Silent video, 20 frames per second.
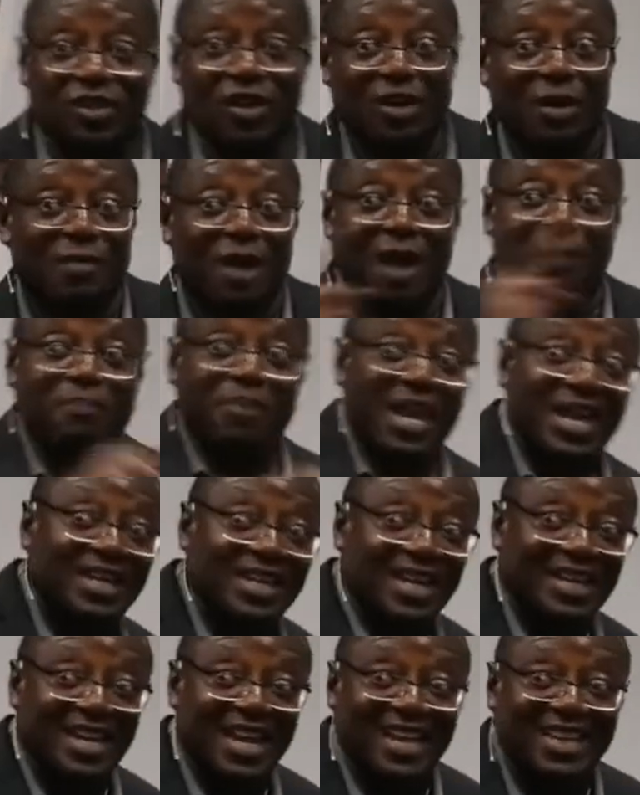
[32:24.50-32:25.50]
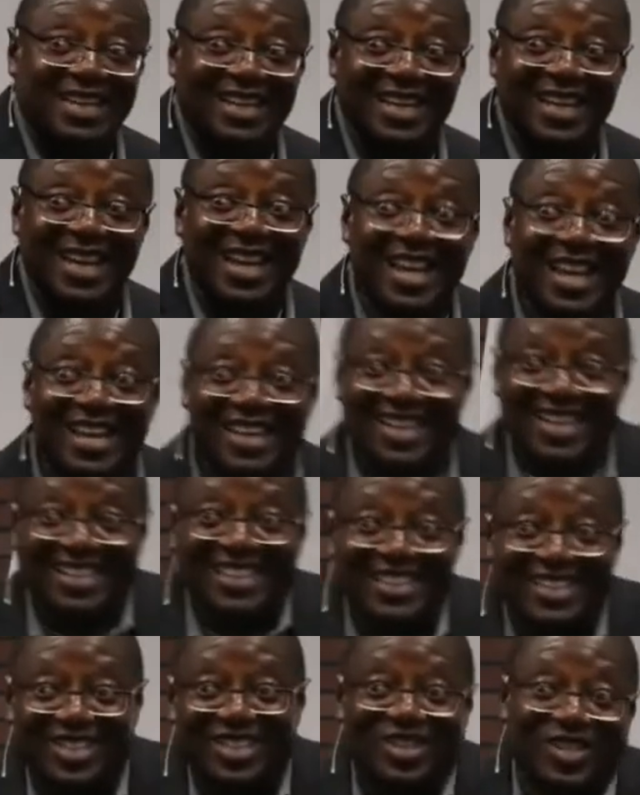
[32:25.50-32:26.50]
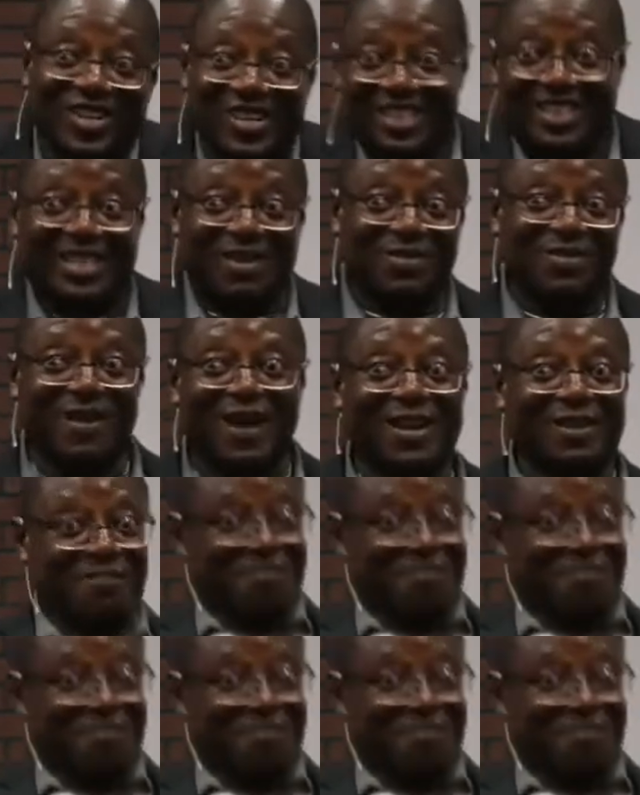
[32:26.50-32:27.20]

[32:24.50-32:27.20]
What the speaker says: not about paying the debt. The decision is about